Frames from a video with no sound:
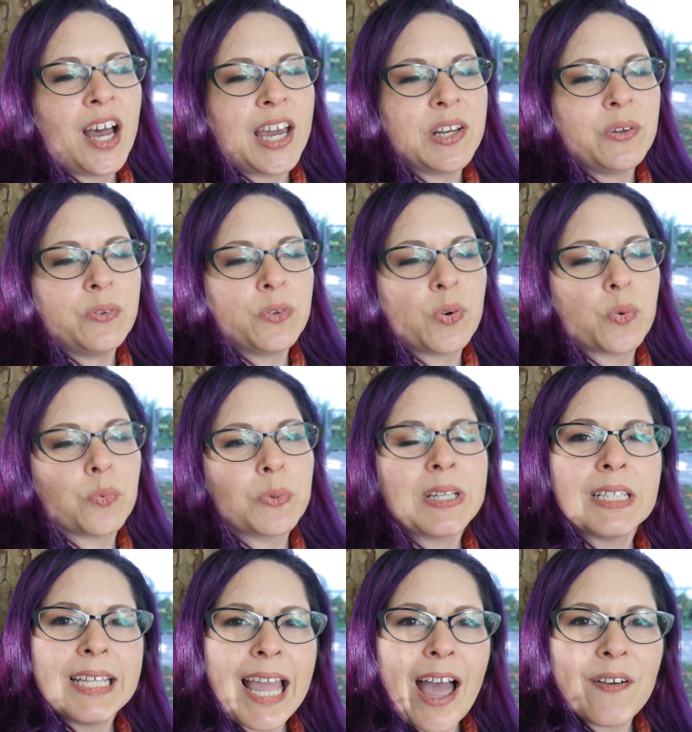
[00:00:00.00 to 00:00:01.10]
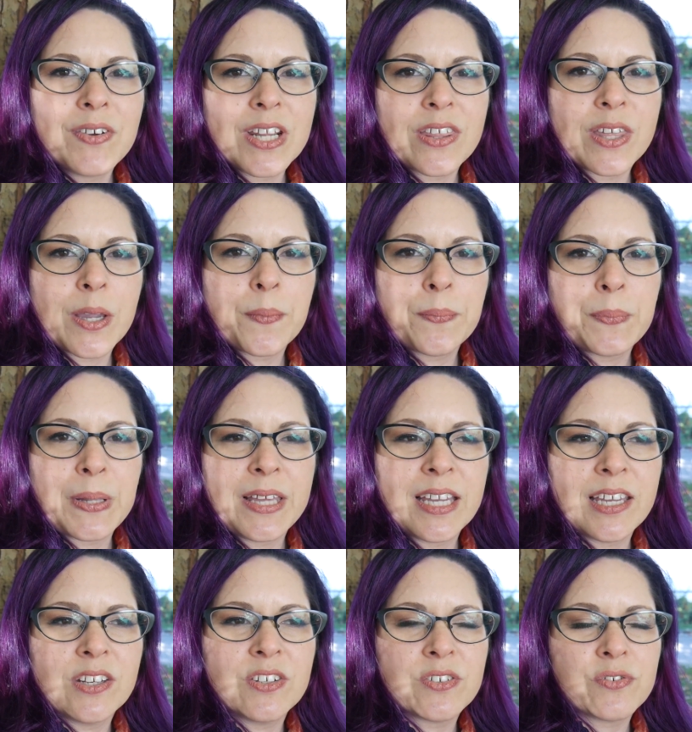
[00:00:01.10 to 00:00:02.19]
I don't really have anything
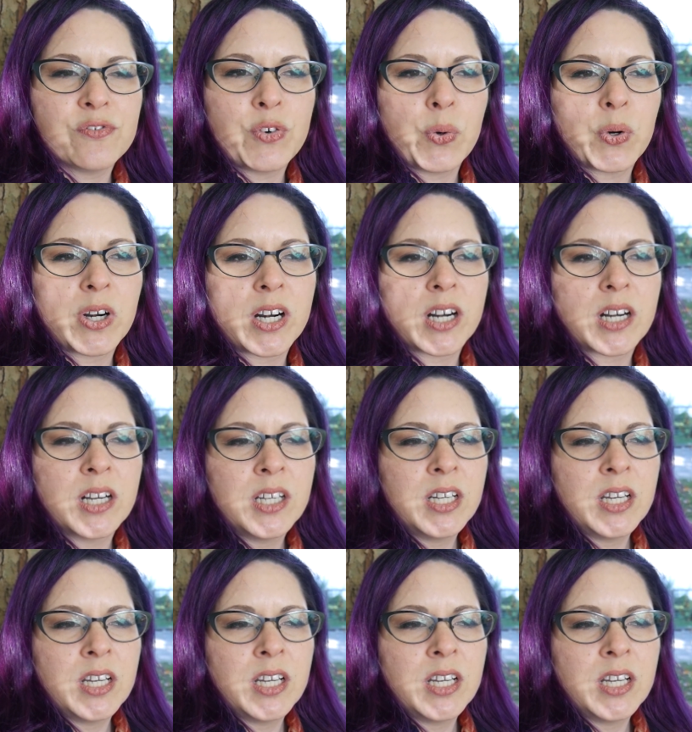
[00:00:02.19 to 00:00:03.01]
planned for